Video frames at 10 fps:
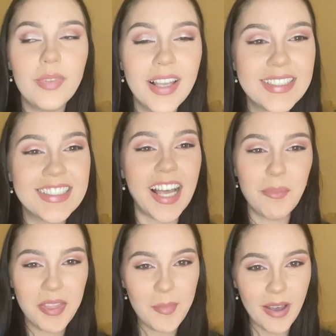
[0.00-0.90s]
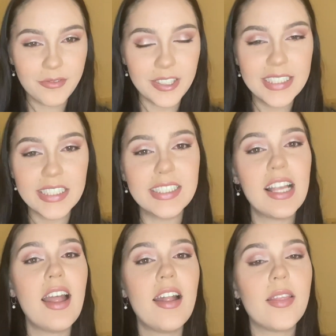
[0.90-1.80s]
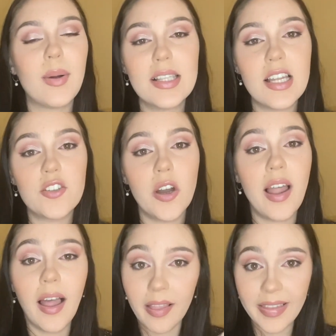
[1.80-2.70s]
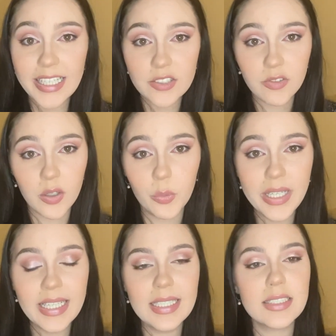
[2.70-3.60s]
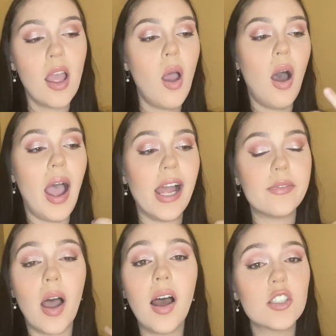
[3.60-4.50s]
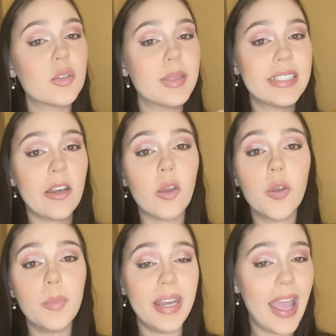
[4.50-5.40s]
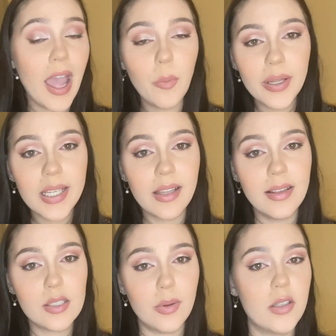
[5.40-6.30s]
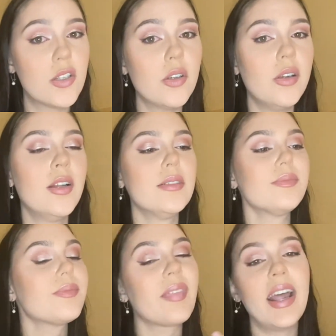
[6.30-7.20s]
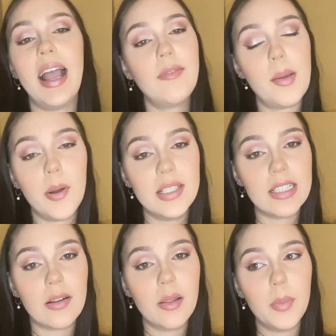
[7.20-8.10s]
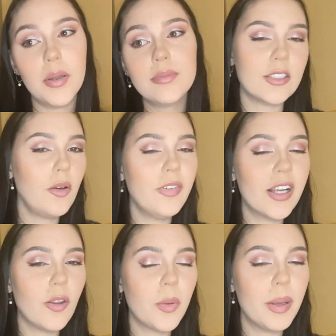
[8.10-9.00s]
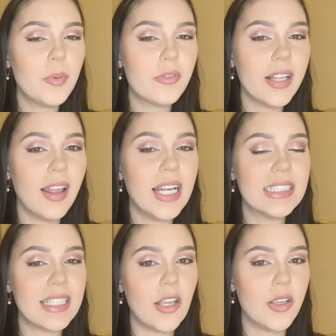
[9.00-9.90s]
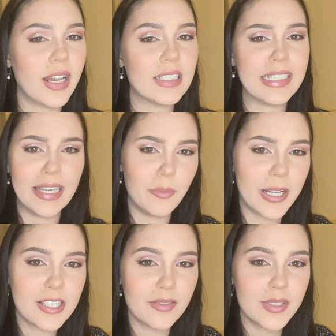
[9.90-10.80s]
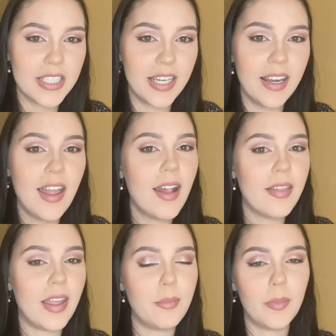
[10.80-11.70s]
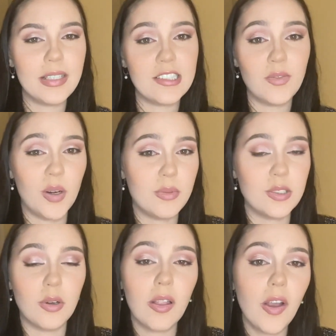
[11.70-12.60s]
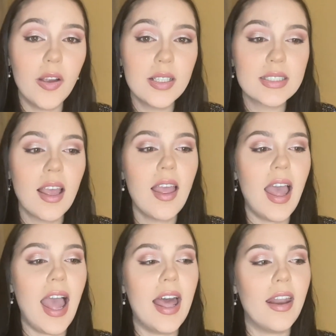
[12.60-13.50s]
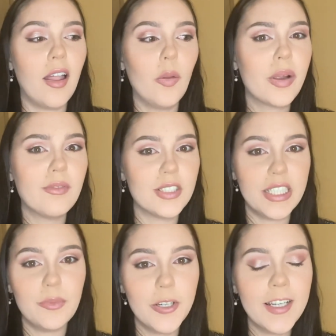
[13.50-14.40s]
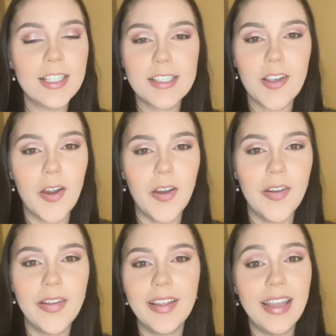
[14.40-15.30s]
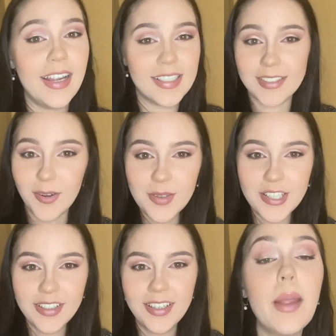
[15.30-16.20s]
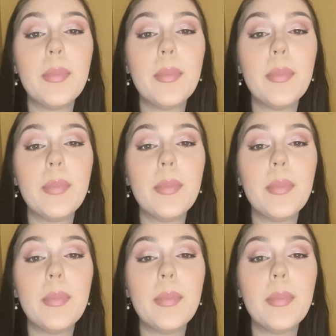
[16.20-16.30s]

Some of them have fringes. The ones that don't are lace front wigs. I have 100% human hair wig in this one too. And I have that Ponytail clip on. I don't think a lot of people realize that you can actually get wigs from SHEIN. They probably just thought it was all clothes and are looking for cheap wigs. So here's an option.